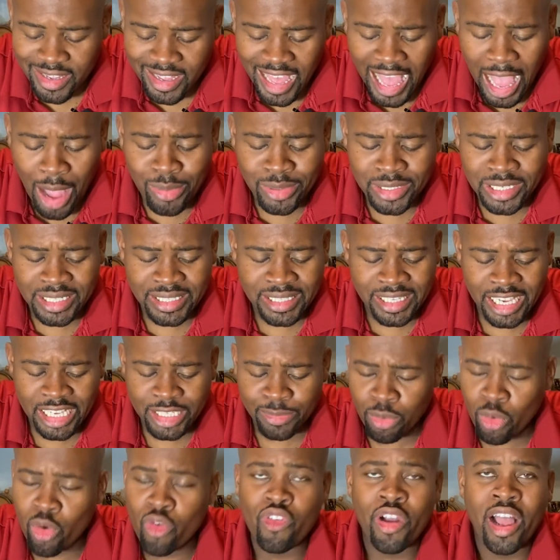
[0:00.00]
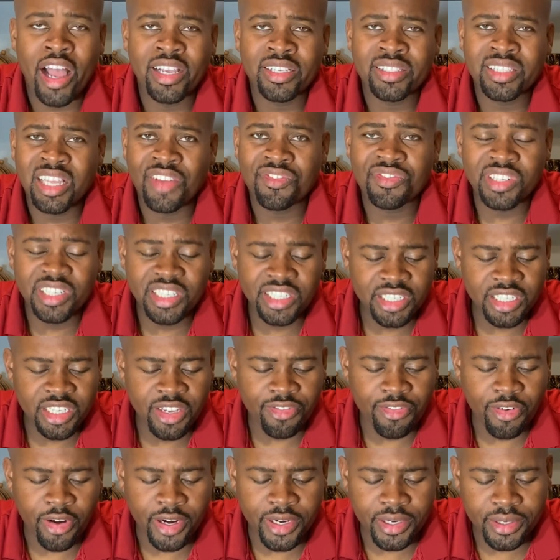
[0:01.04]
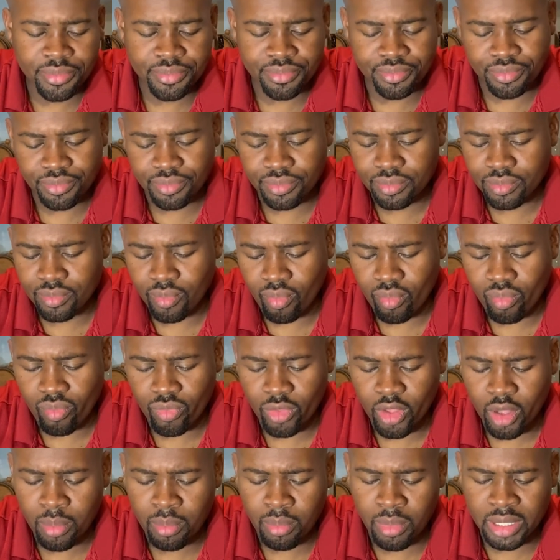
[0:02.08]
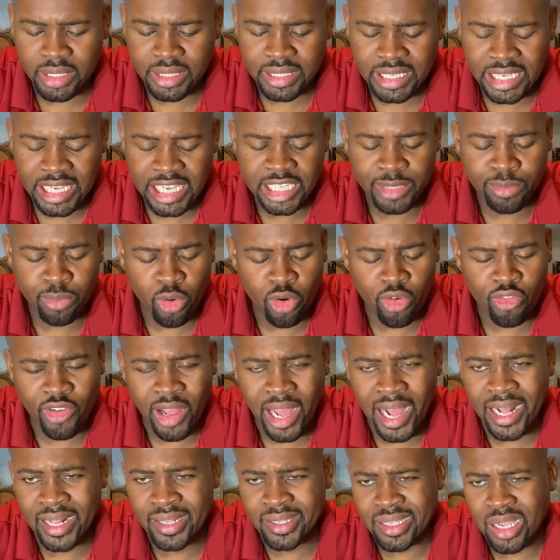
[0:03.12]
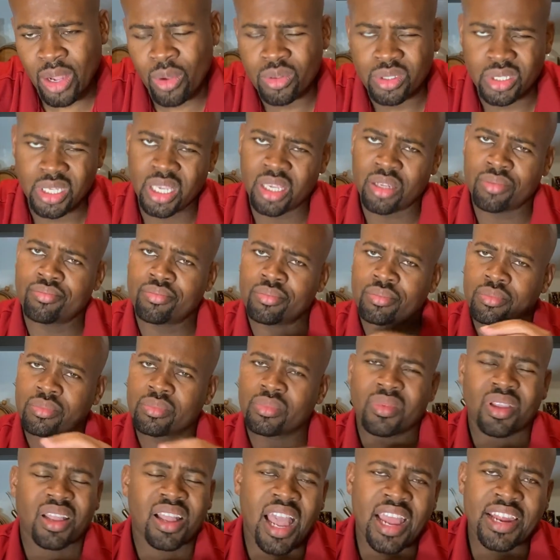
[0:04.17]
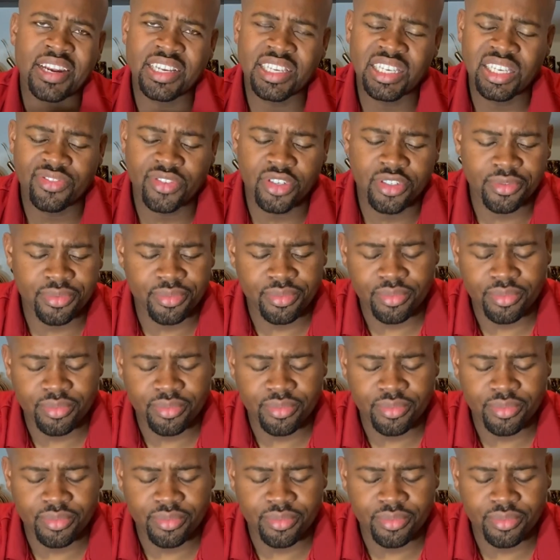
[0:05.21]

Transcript: I would say taste profile is definitely different, but taste profiles I would say kind of even.